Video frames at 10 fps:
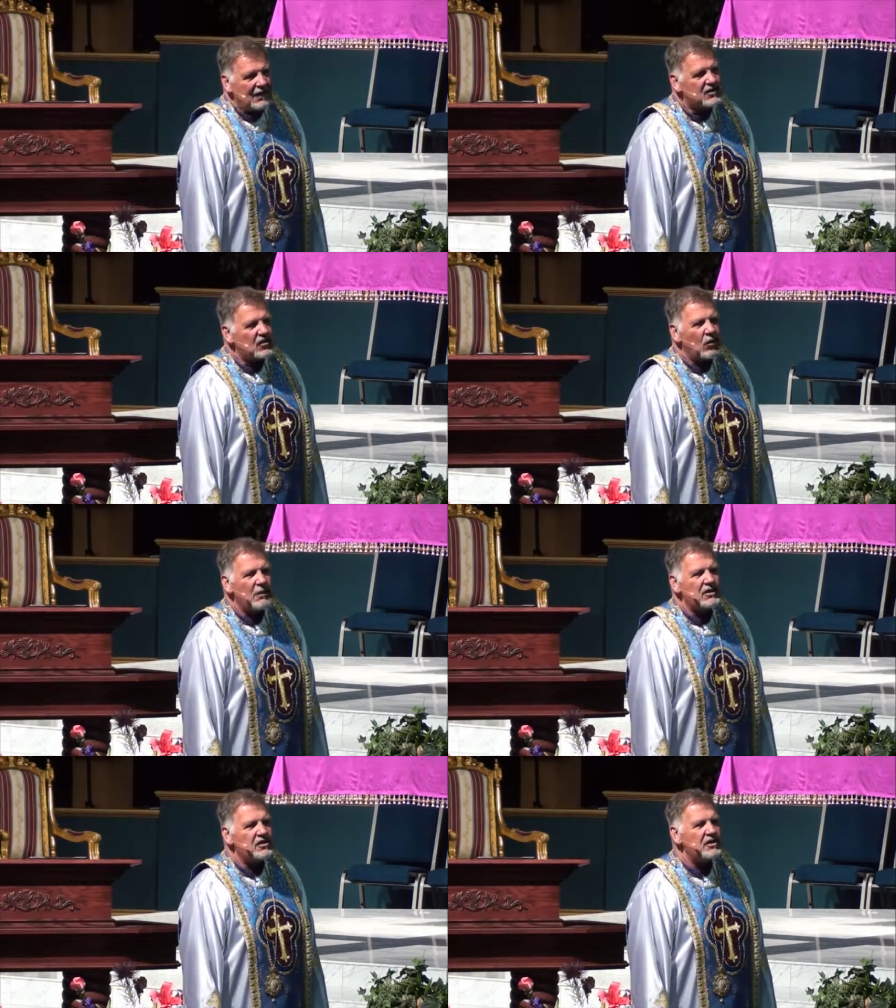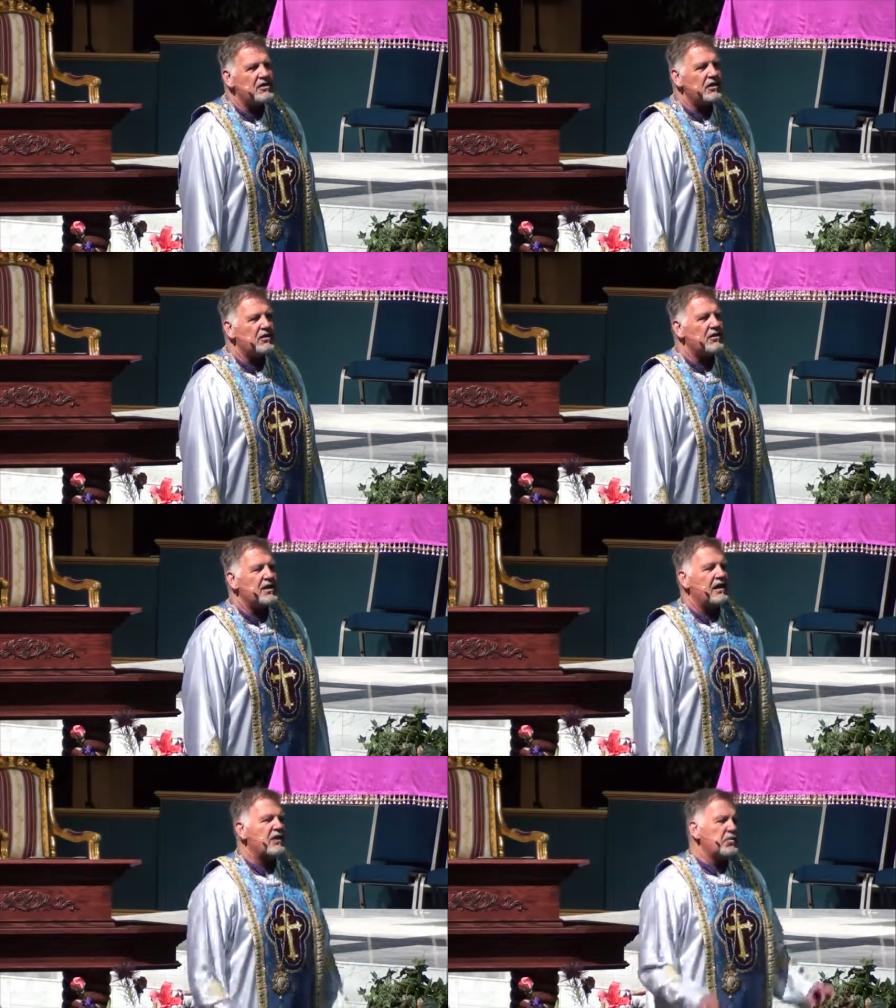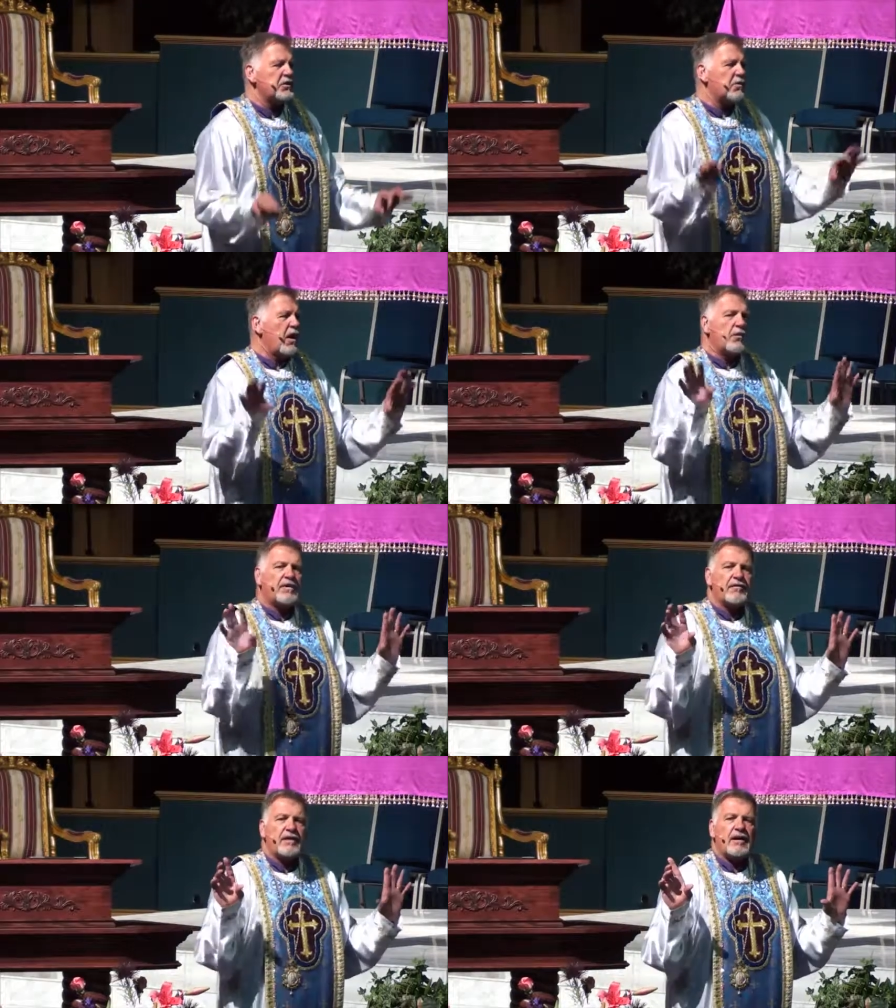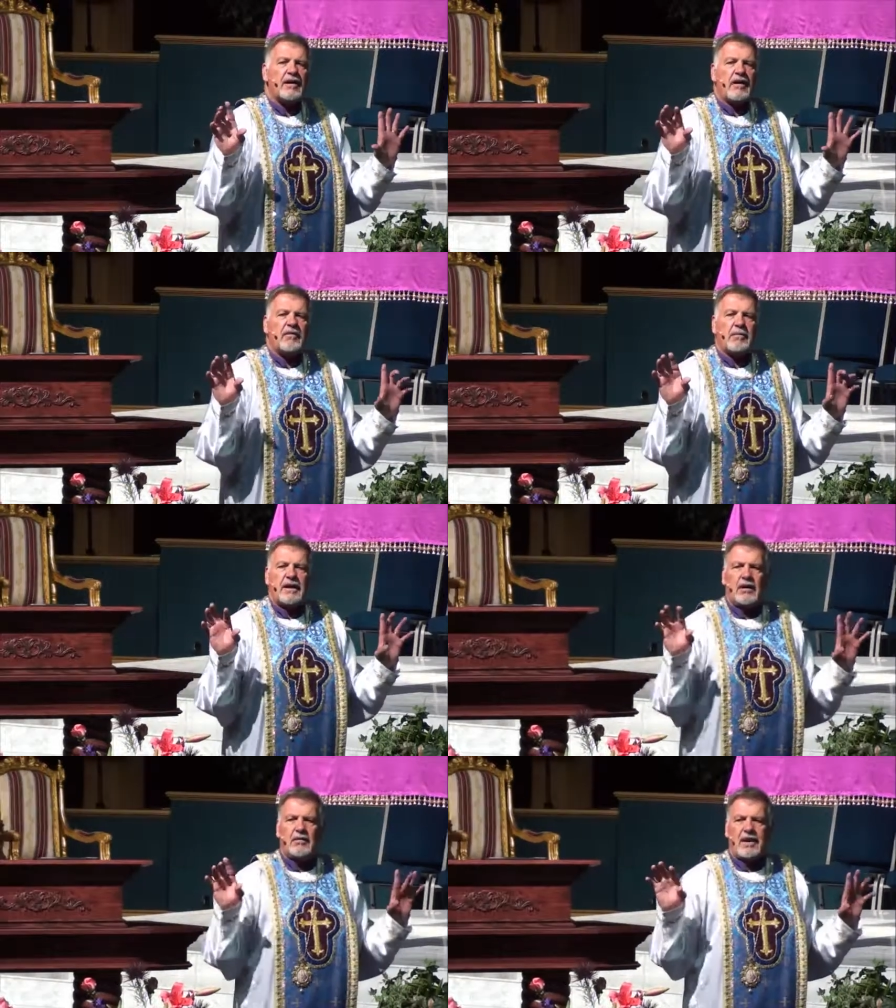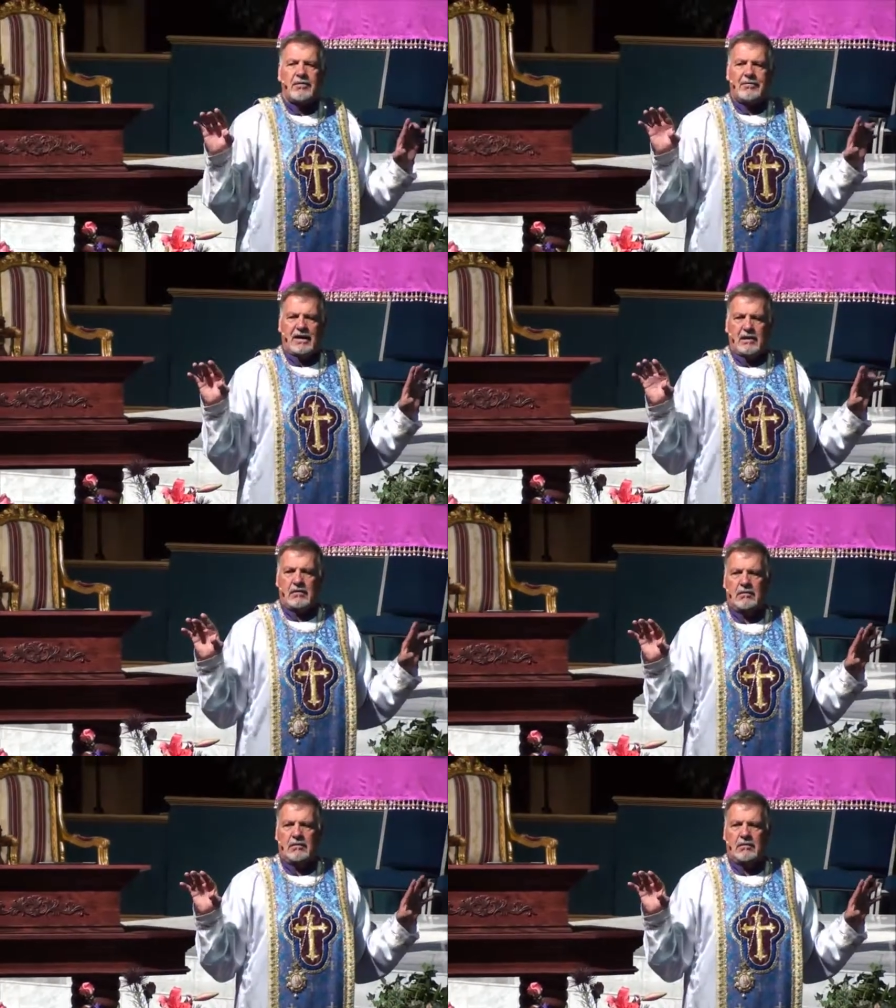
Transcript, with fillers: It's so much easier to say, here's what's wrong with everything and everybody around me.